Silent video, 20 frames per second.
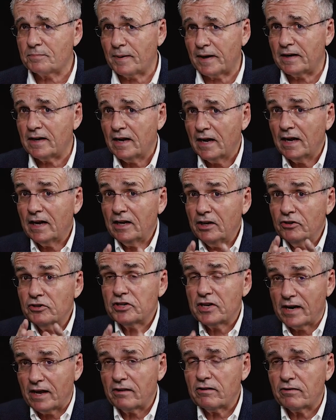But
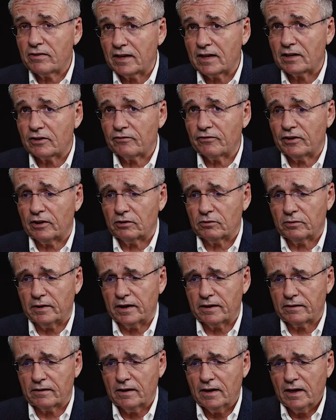here's another thing it's filled
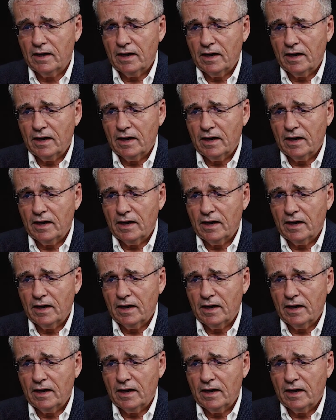with.